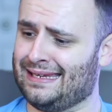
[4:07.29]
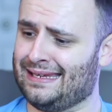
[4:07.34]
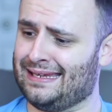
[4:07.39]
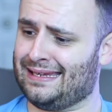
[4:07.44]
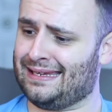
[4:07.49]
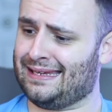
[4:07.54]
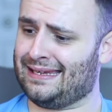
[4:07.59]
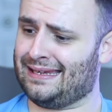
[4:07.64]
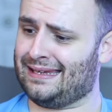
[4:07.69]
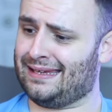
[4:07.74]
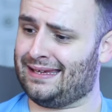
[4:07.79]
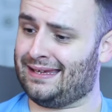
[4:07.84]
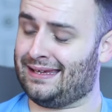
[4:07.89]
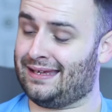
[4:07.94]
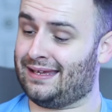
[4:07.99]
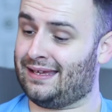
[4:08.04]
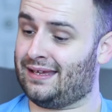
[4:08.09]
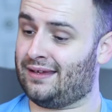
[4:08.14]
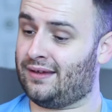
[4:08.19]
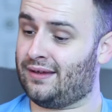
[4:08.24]

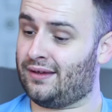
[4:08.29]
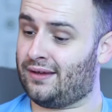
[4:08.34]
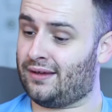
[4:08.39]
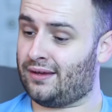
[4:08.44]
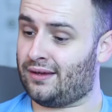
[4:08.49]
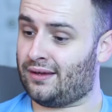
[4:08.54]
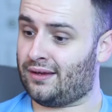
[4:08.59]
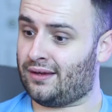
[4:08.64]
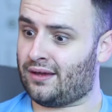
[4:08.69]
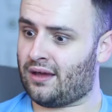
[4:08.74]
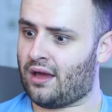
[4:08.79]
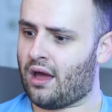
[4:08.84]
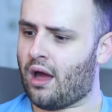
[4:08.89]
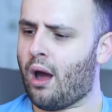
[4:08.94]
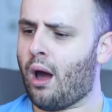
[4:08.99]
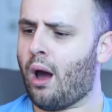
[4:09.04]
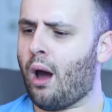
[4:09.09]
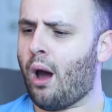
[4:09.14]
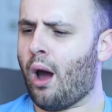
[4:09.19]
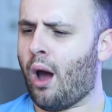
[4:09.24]

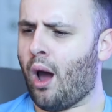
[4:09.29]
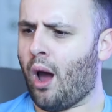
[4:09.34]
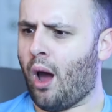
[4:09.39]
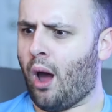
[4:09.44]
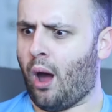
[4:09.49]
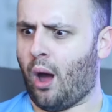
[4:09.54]
[no speech]